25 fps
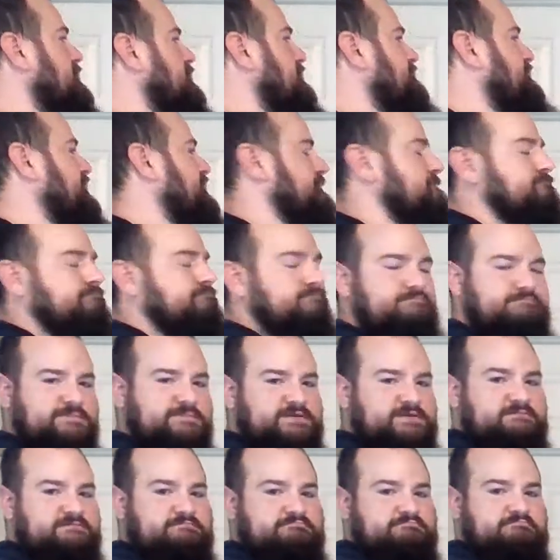If I
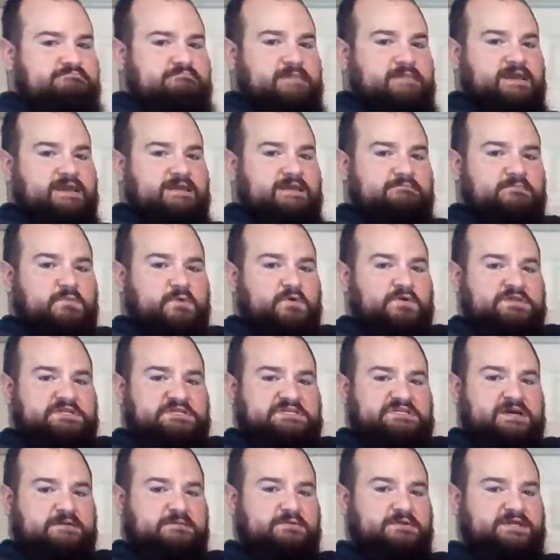make it more than
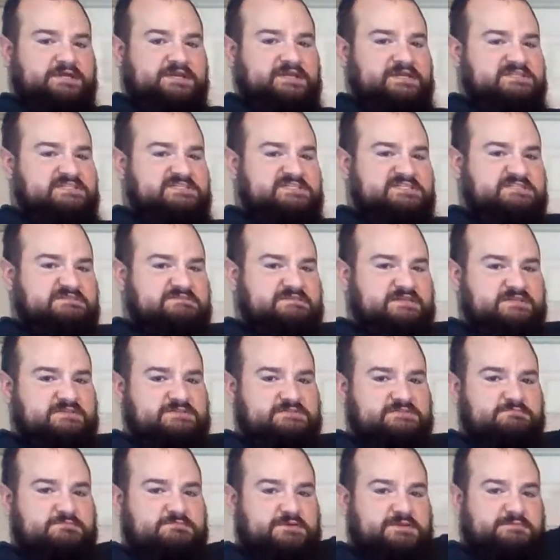doubling, it
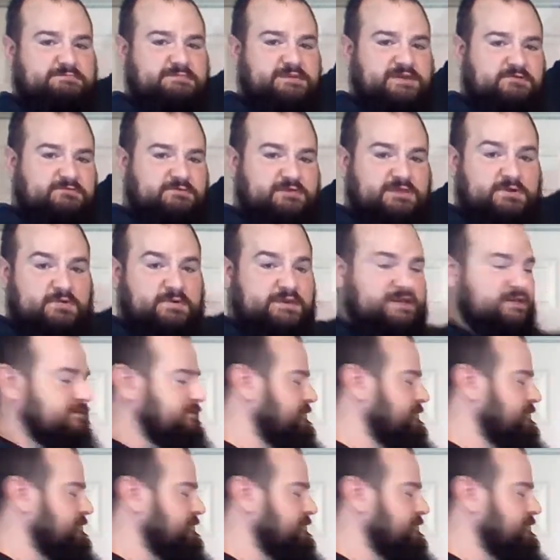gets really big really quick.